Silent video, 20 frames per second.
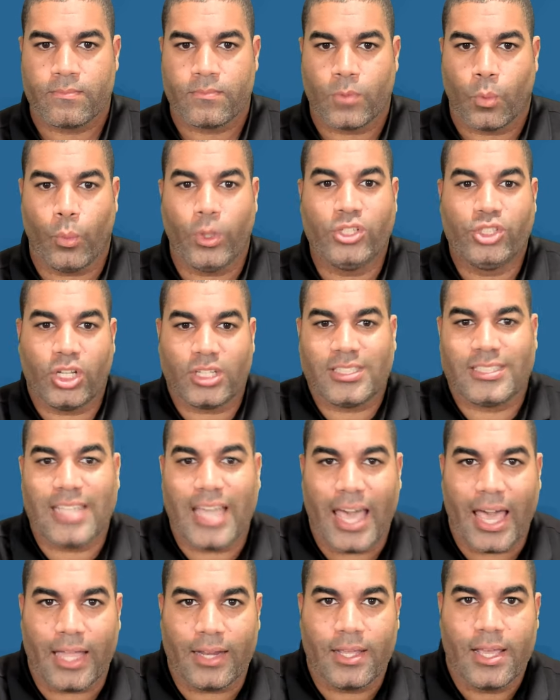We just
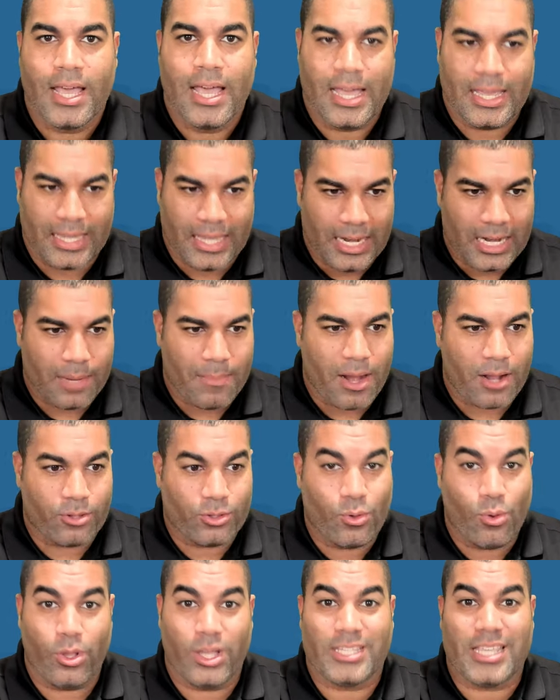said, getting to medical
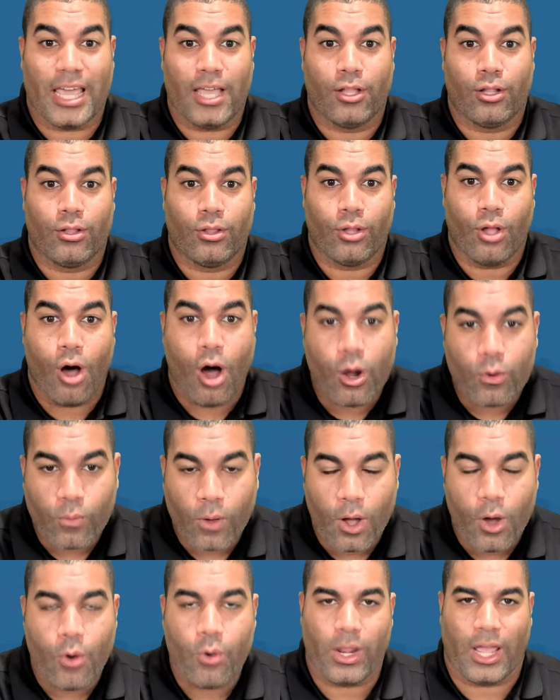school is a long
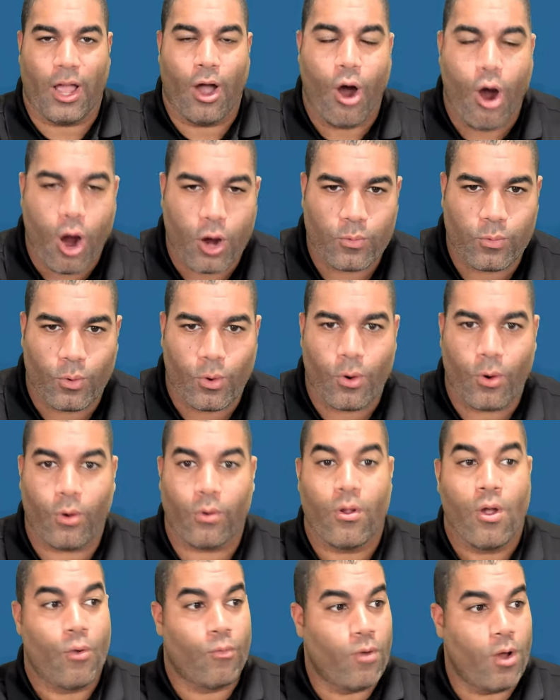road, a hard
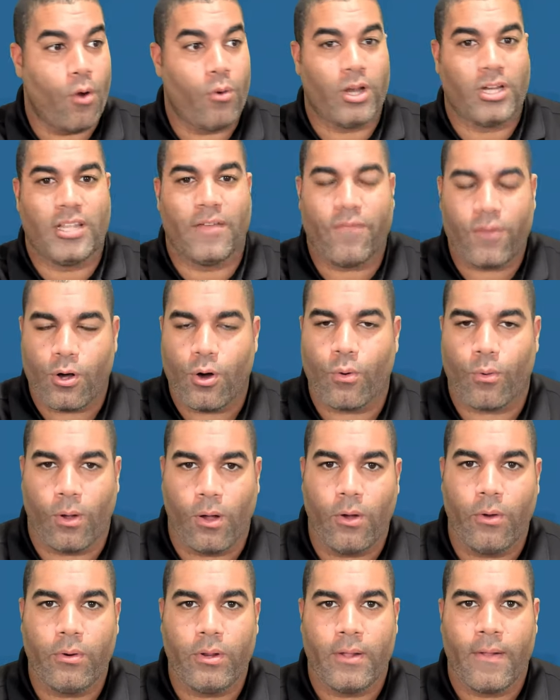road, a difficult
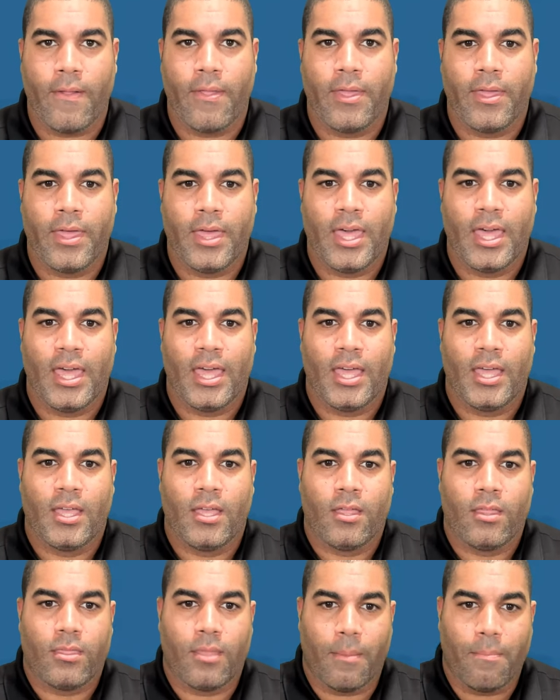road.
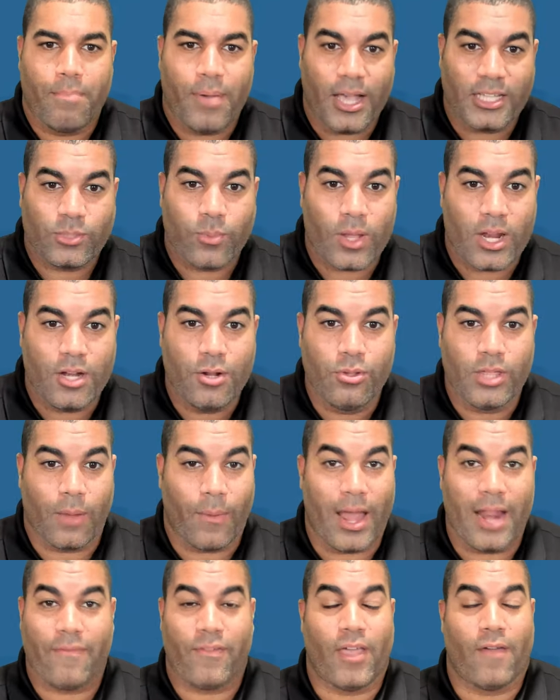The best way to do that,
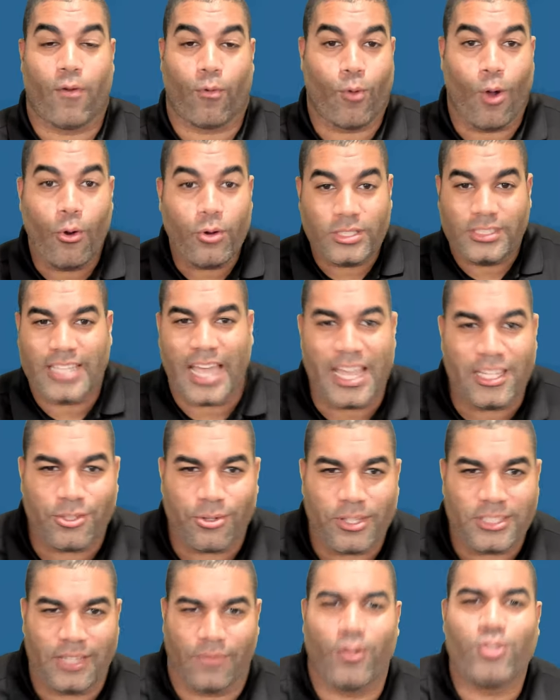right? If a road is
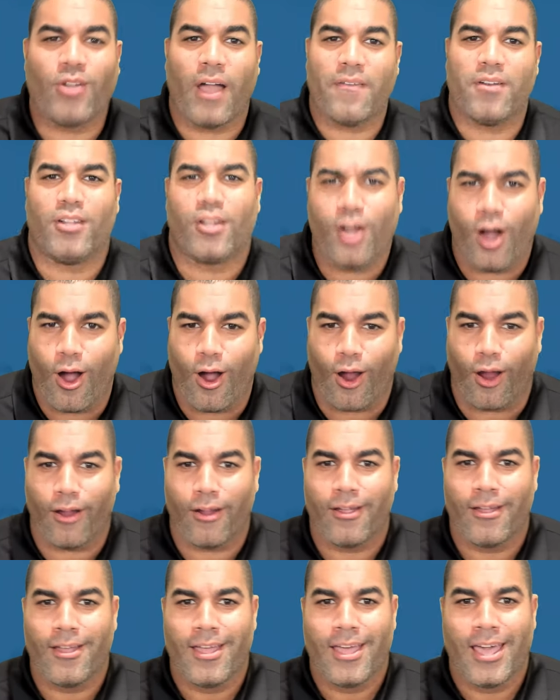dangerous, if you're driving the car
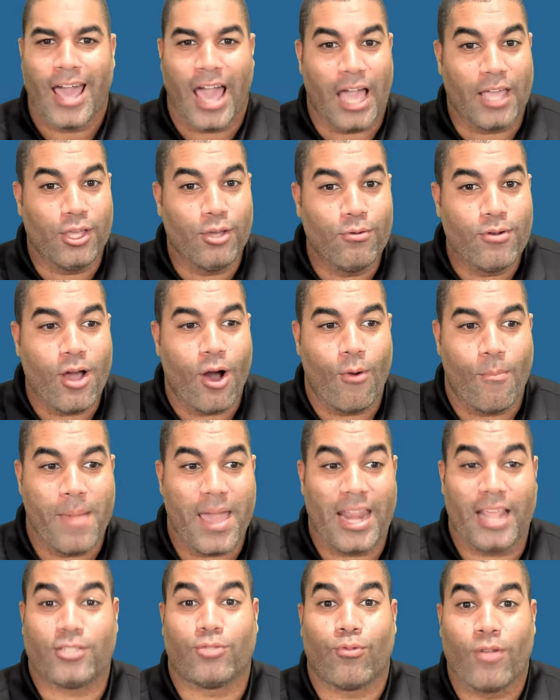And you know, man,
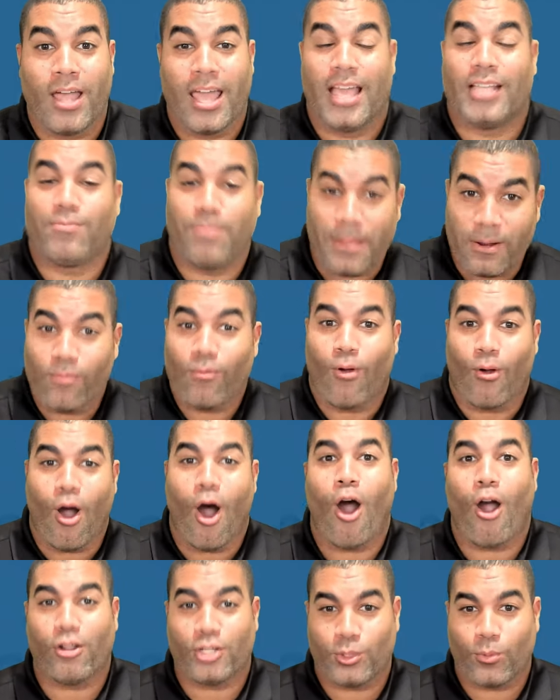it's been
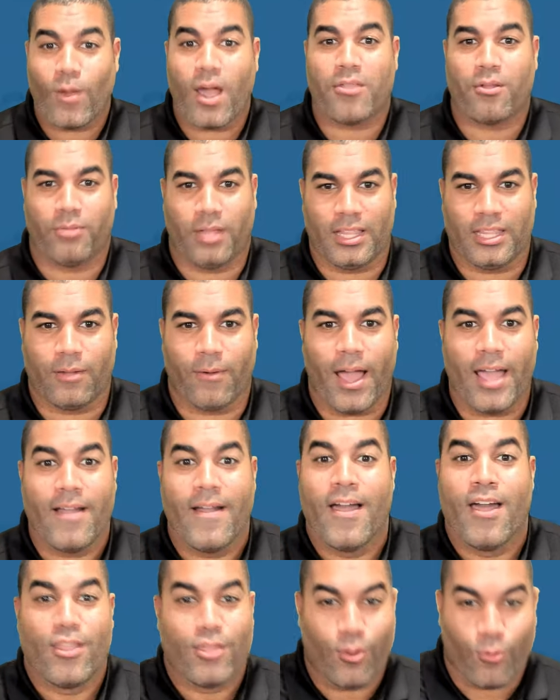harsh weather lately, right?
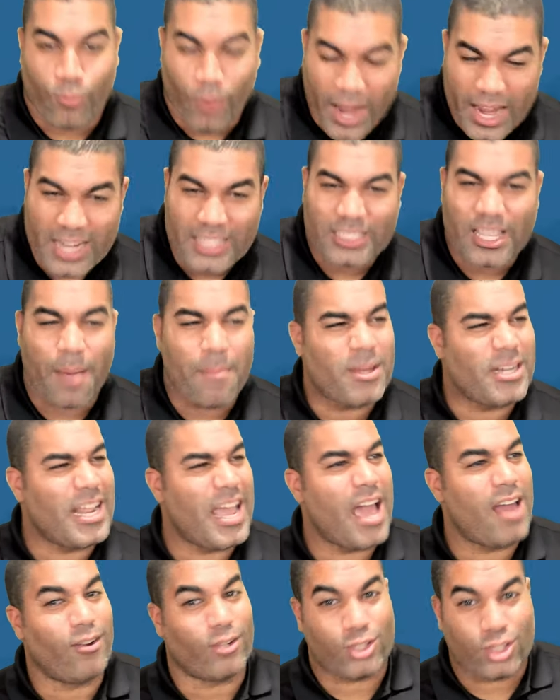The rain is coming
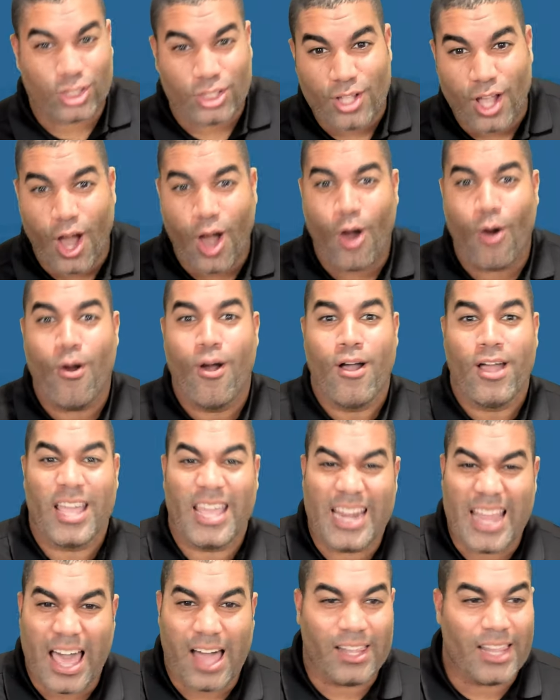down. There's snow
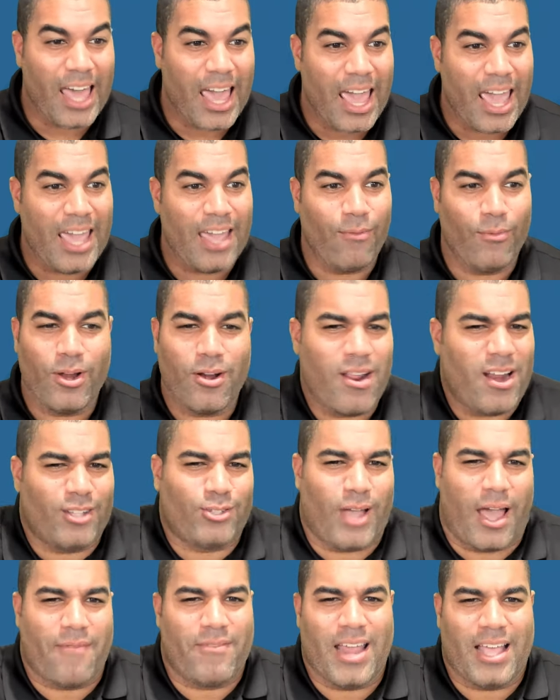in LA. We don't know how to
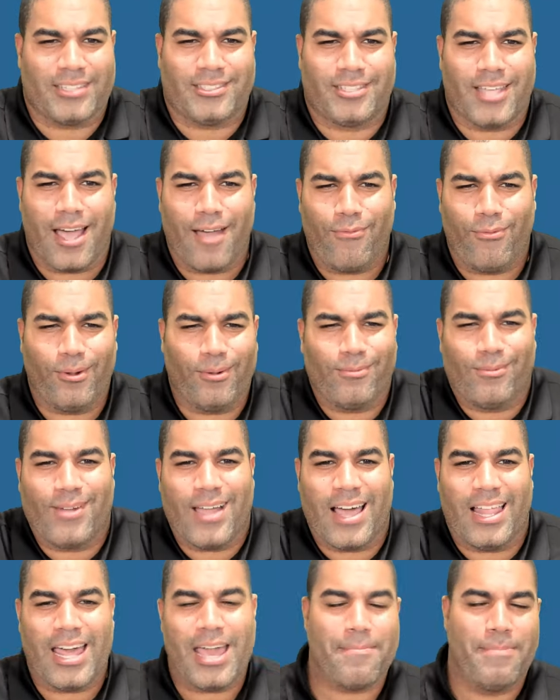drive in that stuff. We're
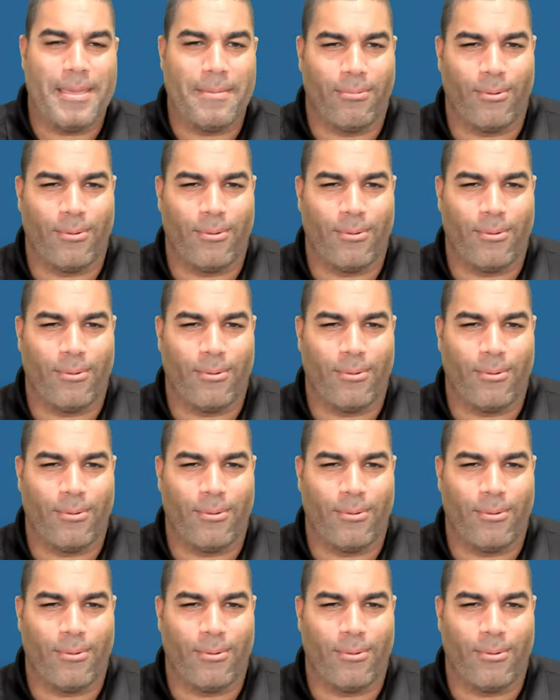LA people.